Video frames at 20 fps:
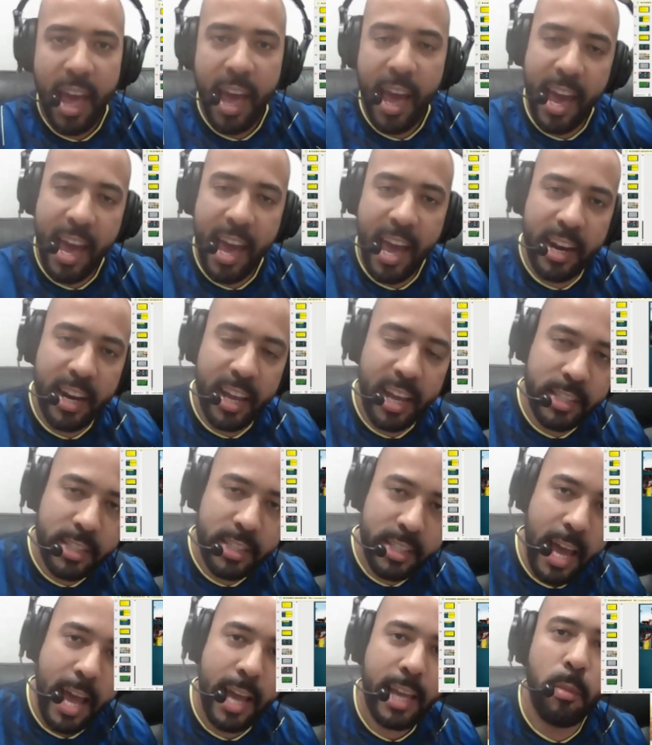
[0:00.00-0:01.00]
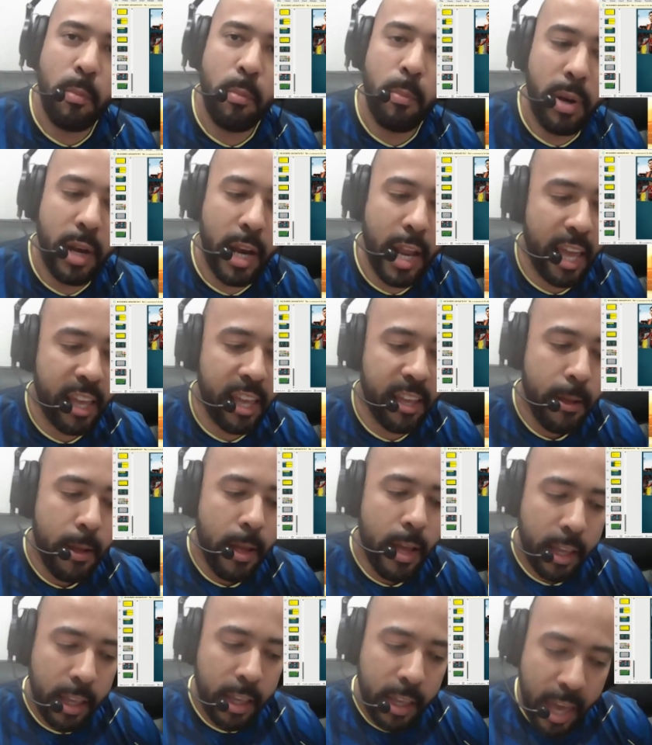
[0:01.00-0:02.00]
and attacking play.
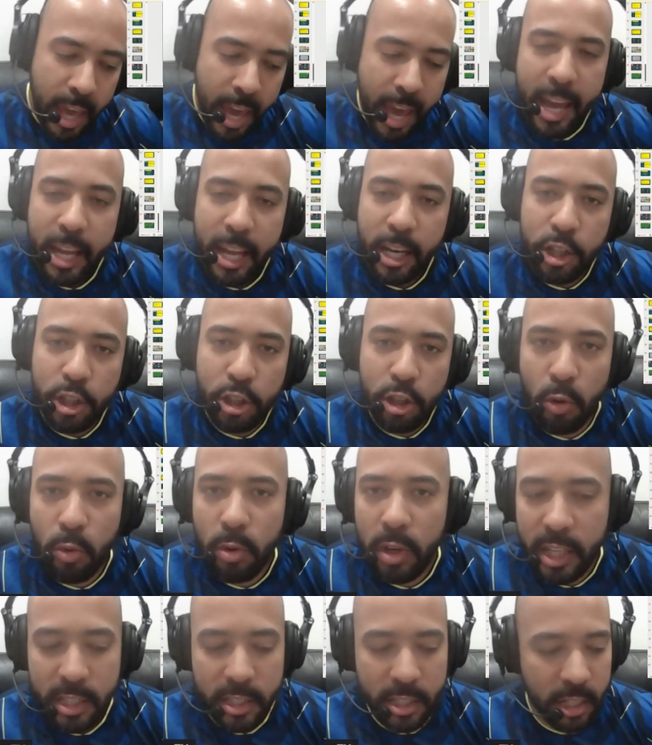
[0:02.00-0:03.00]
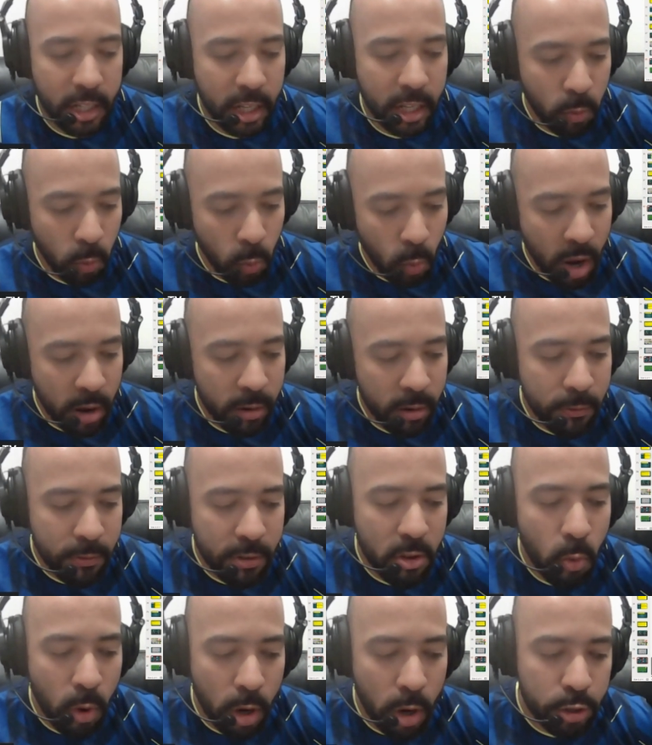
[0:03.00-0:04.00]
Can Joe Linton in
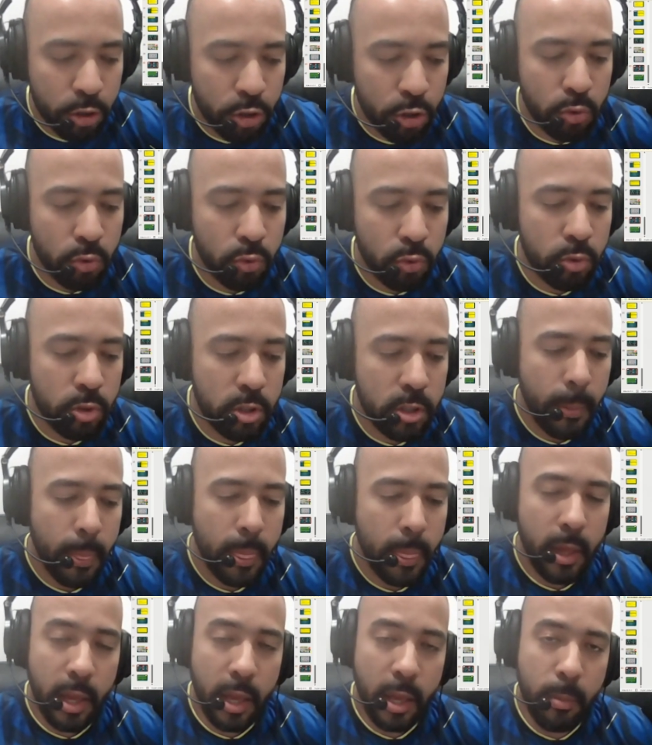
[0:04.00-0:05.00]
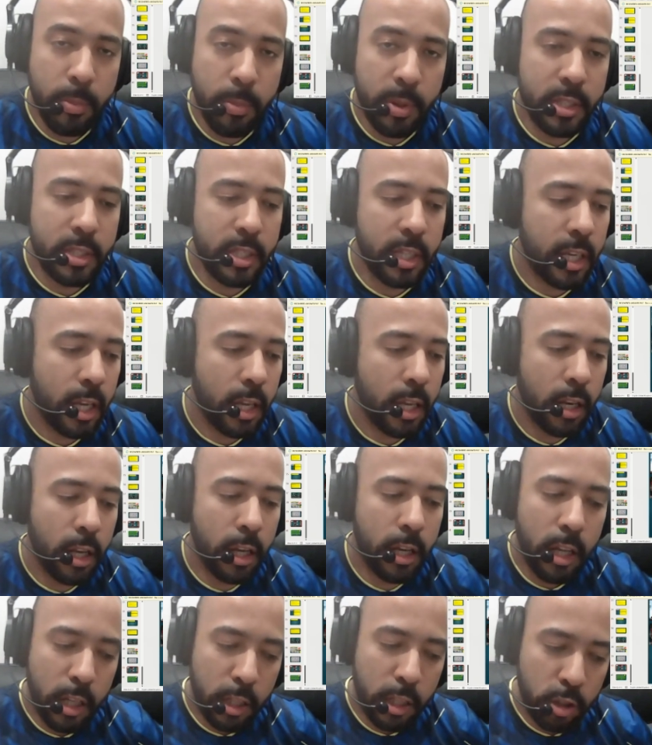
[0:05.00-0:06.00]
1v1 duels in
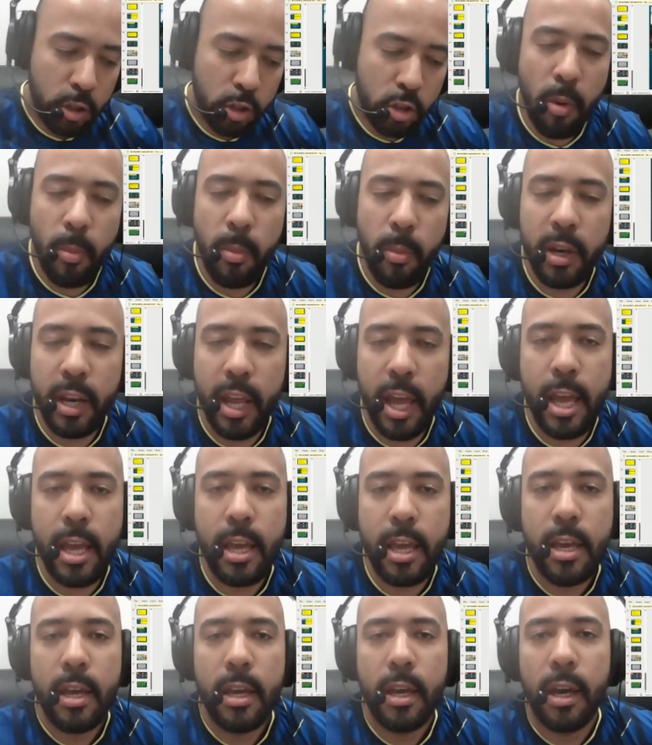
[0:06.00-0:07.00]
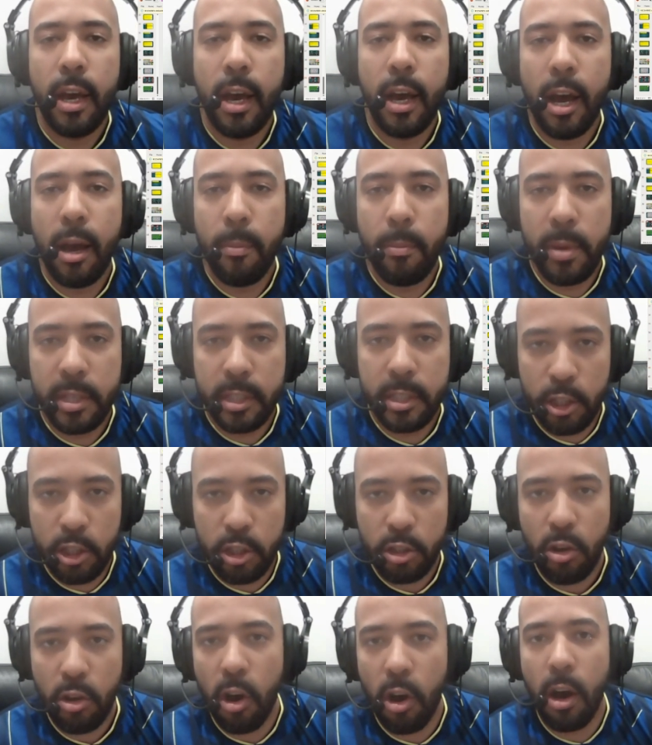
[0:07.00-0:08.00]
particular dominate Mr.
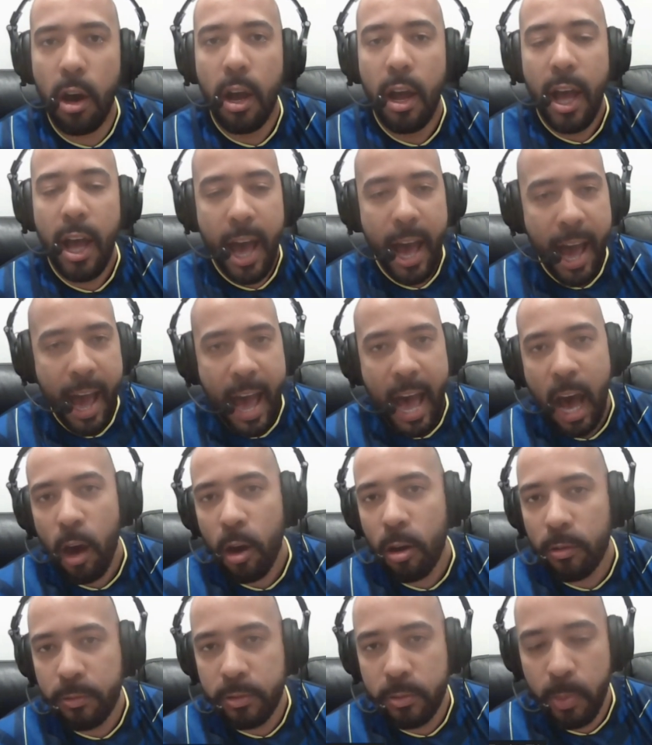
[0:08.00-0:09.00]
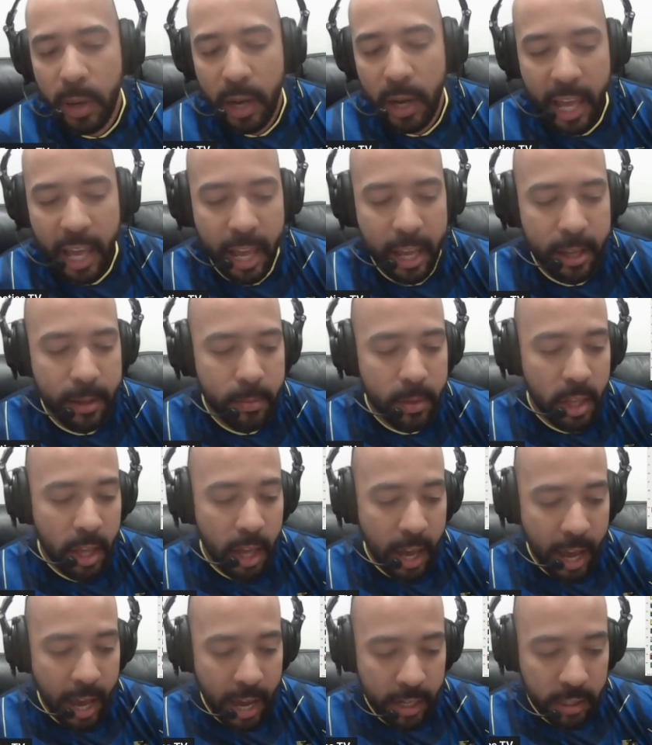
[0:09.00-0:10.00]
Scott out of play
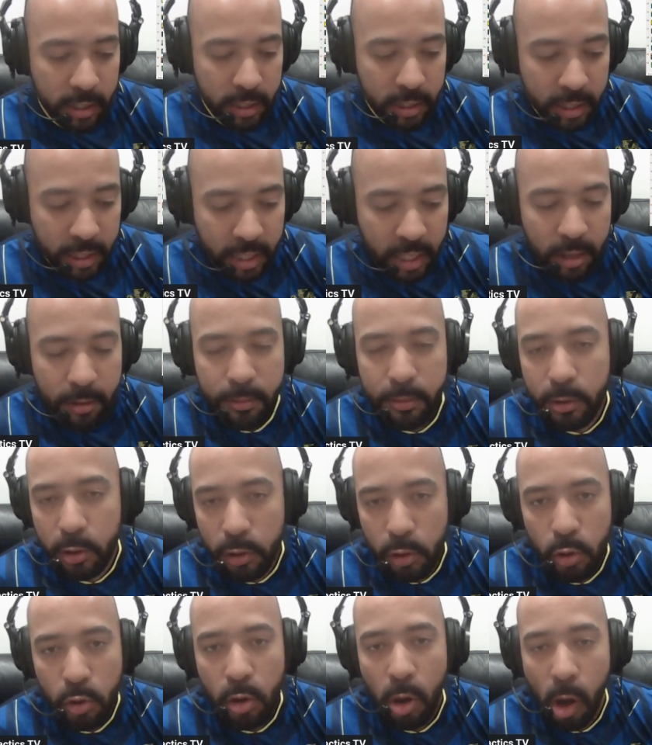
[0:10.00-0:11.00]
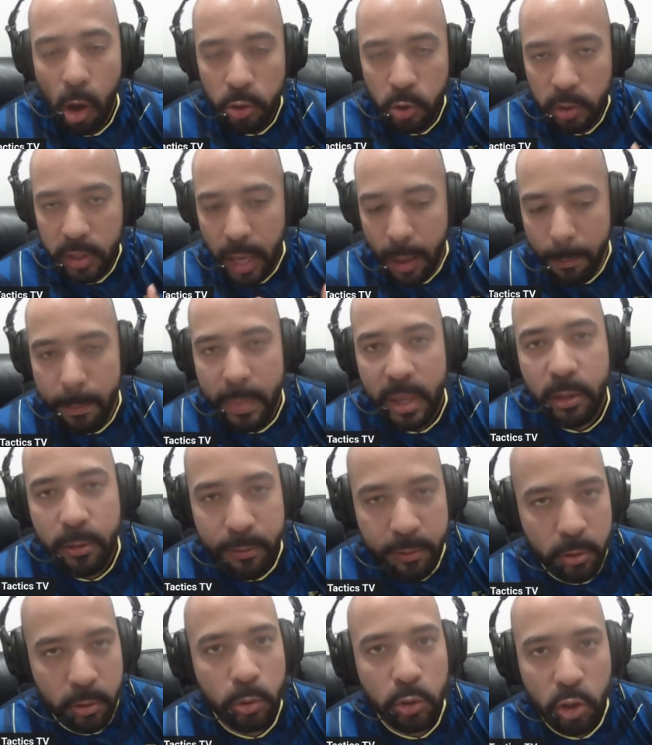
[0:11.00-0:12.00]
and give Newcastle that
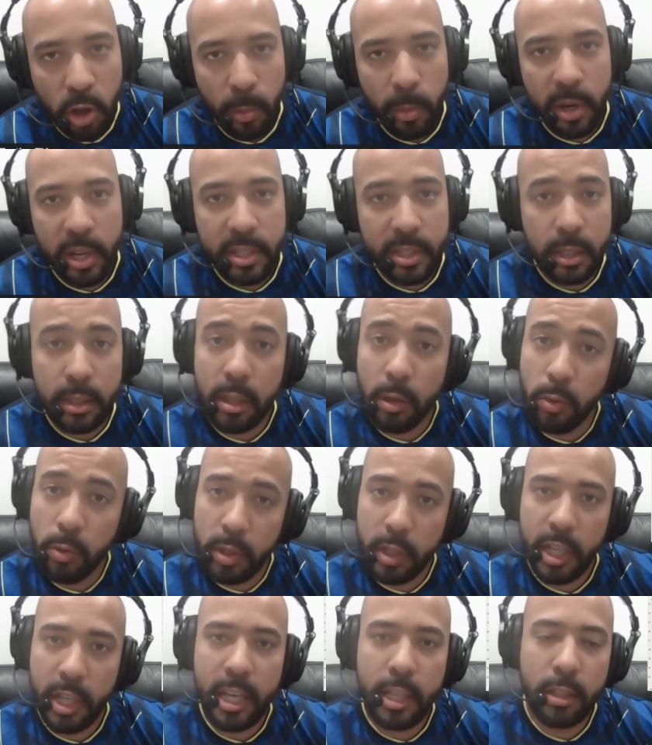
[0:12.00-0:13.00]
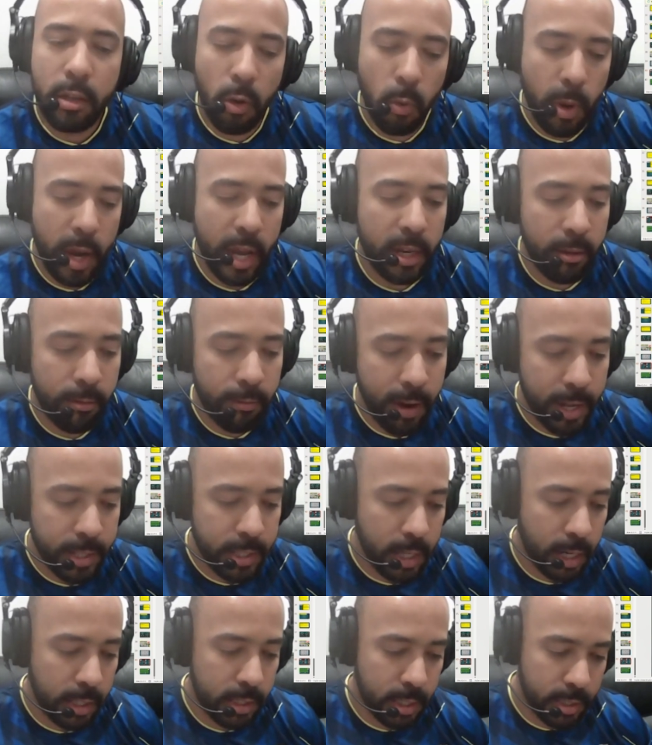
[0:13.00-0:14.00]
midfield dominance that they'll need away at the
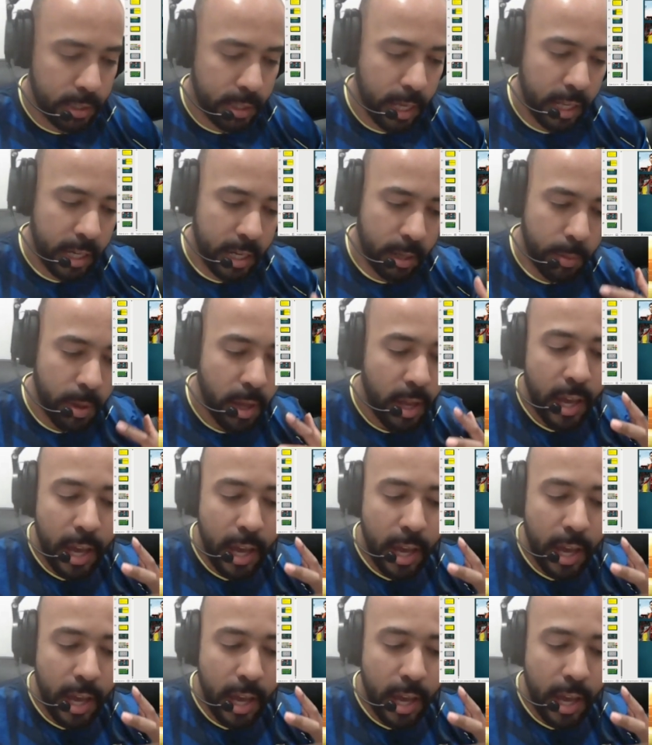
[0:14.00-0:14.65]
Vitality Stadium?